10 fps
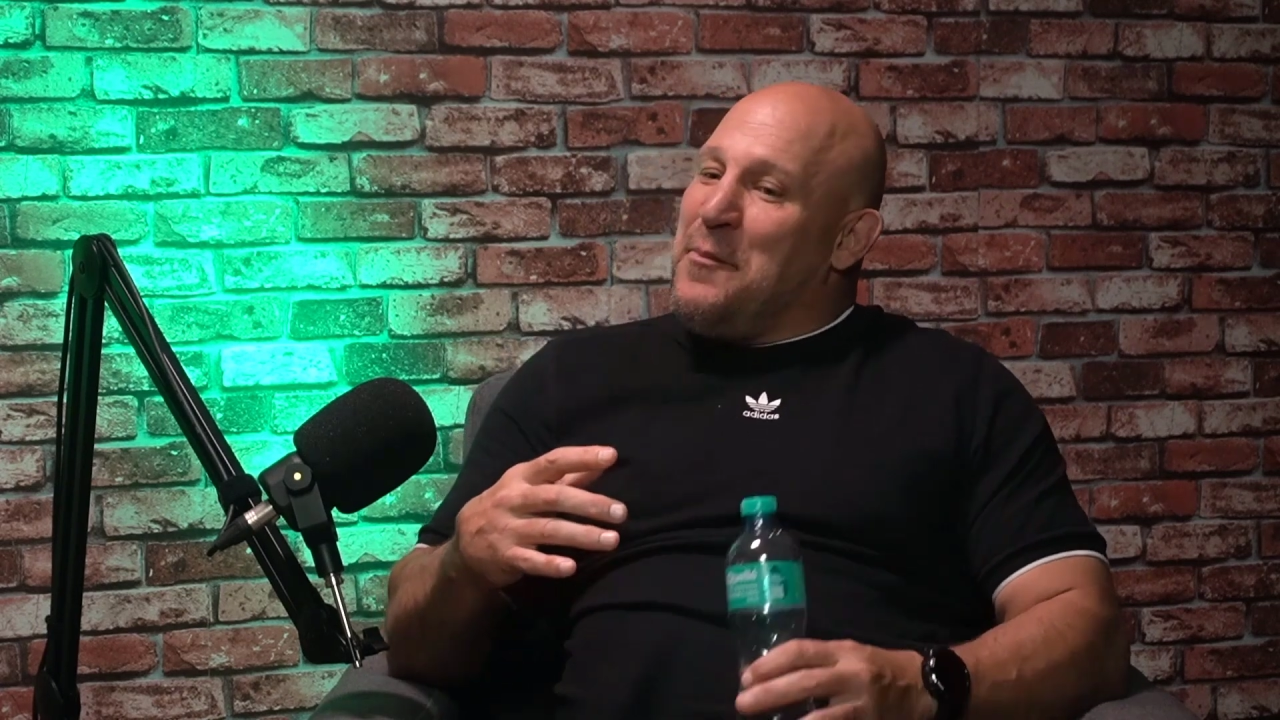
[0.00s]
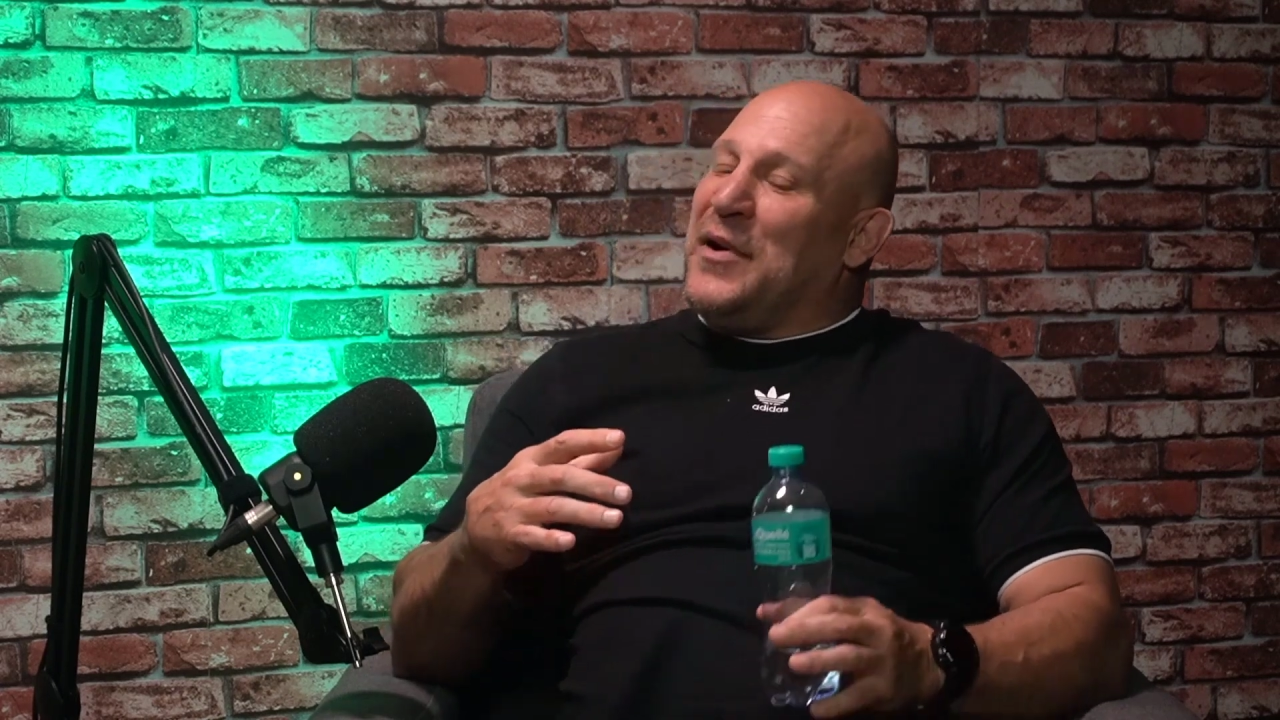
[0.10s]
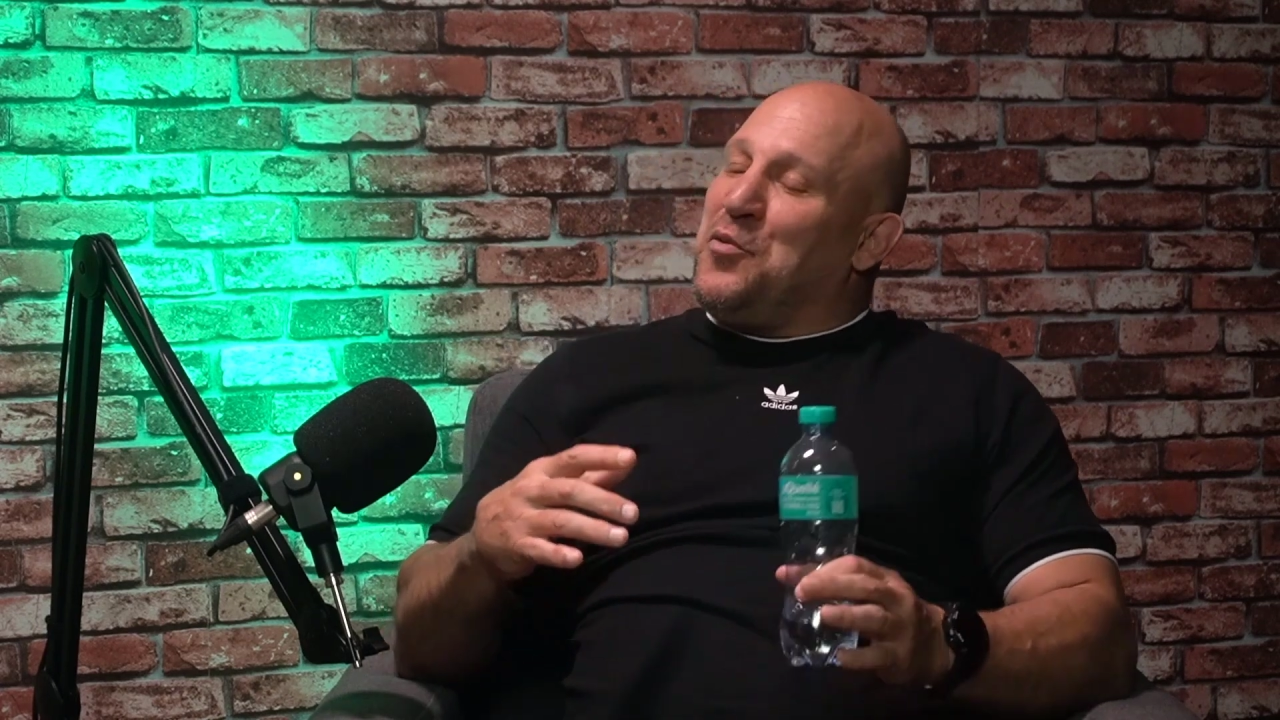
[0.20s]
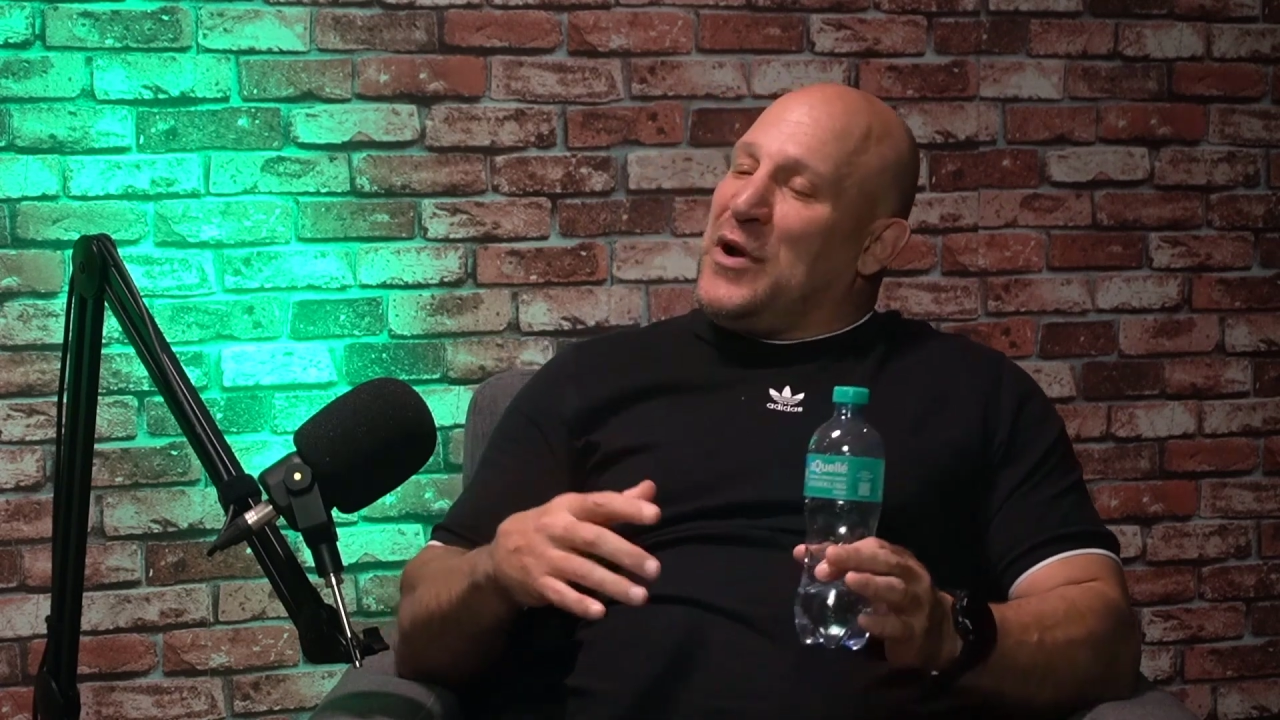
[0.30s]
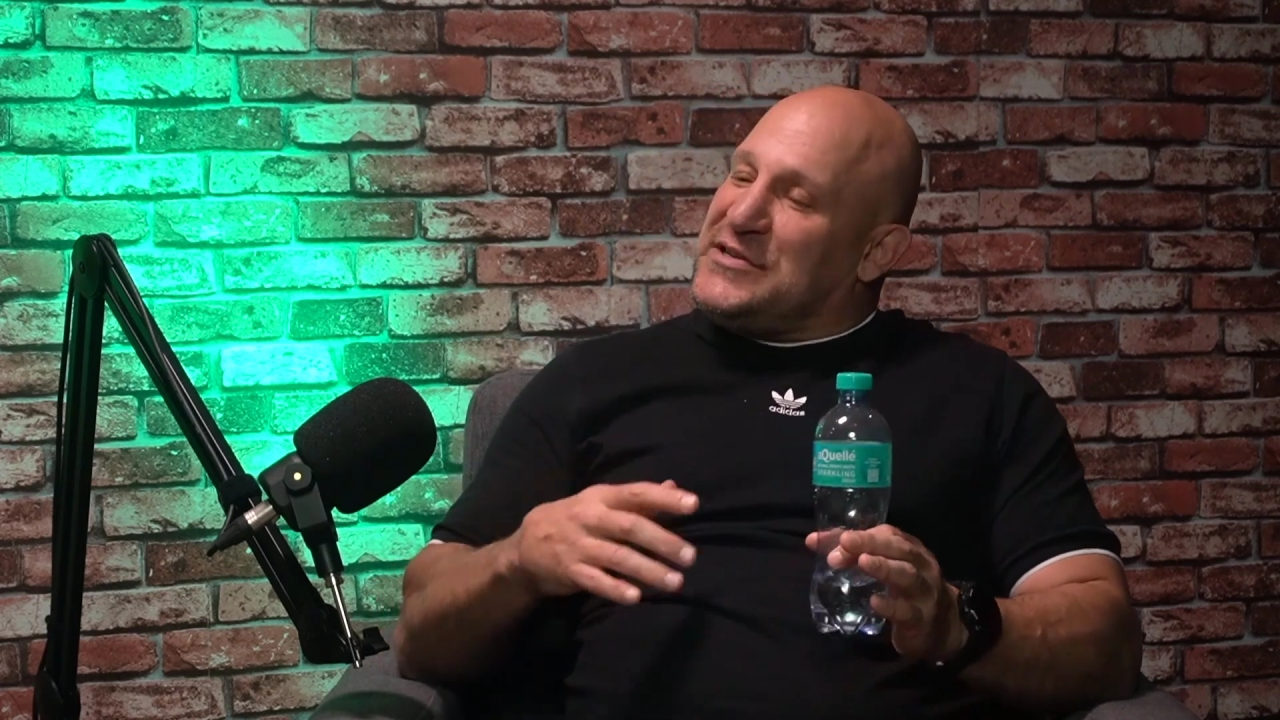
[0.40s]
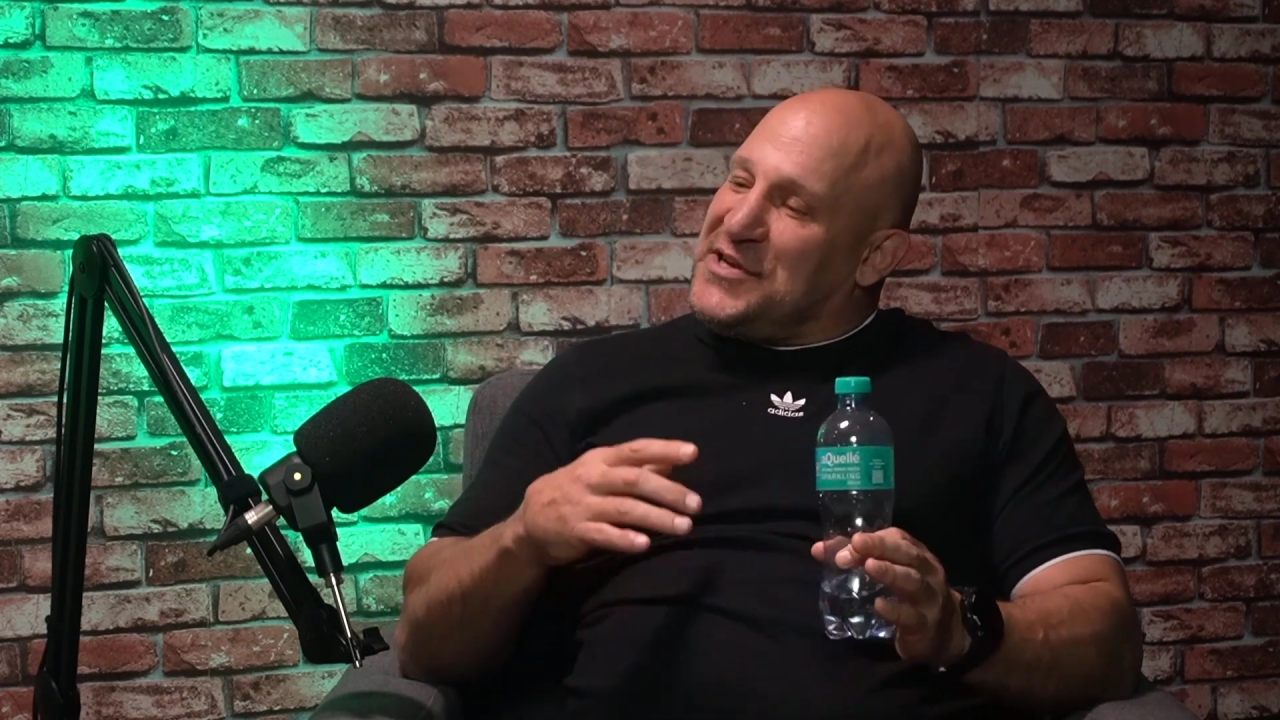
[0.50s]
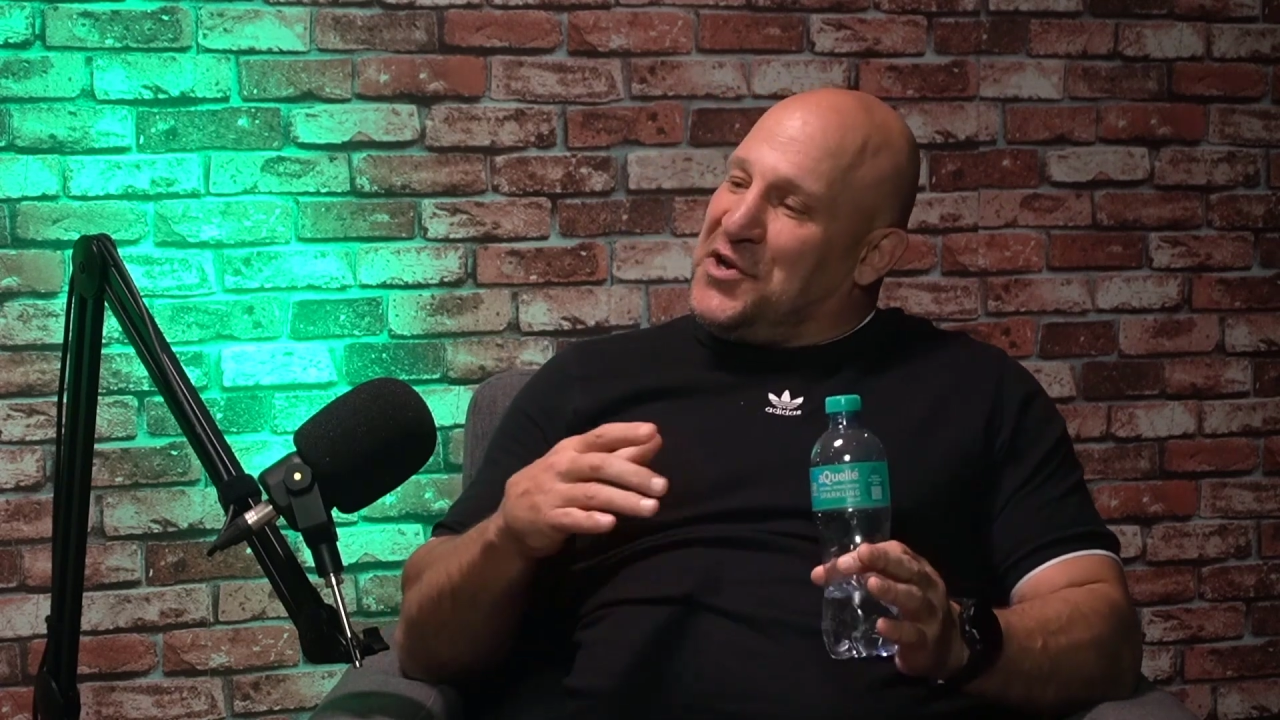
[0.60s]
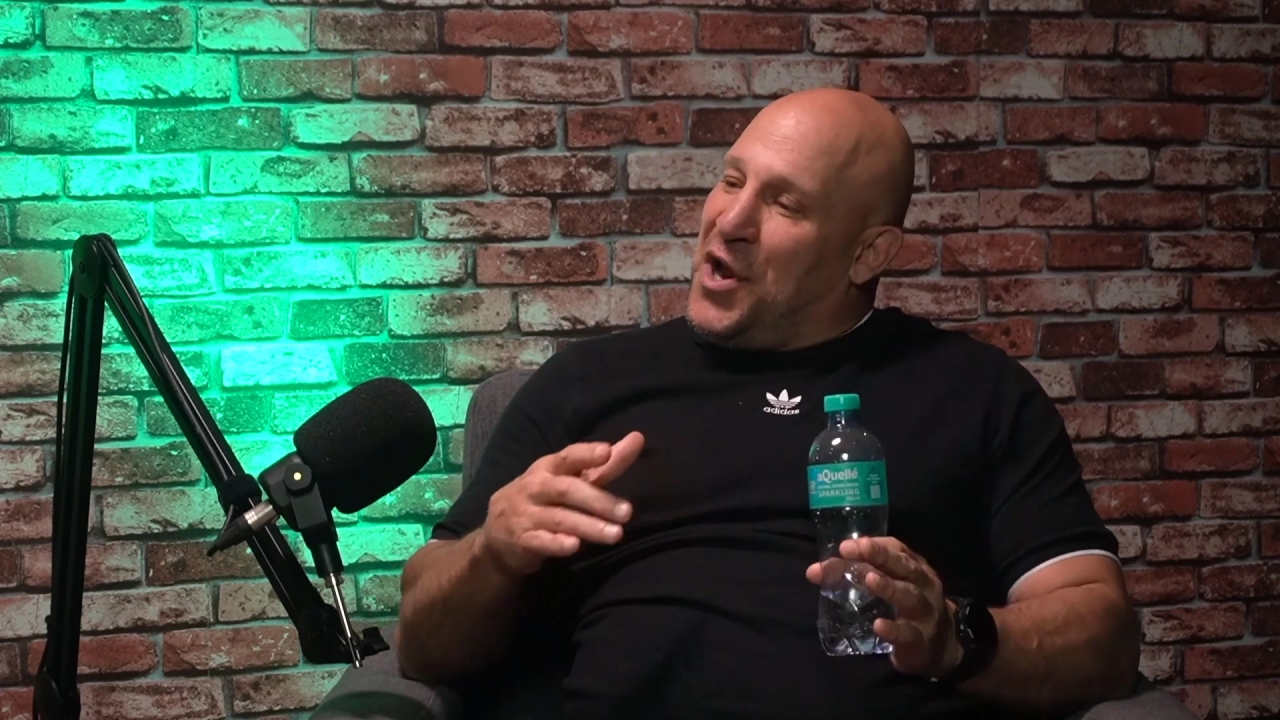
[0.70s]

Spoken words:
But once I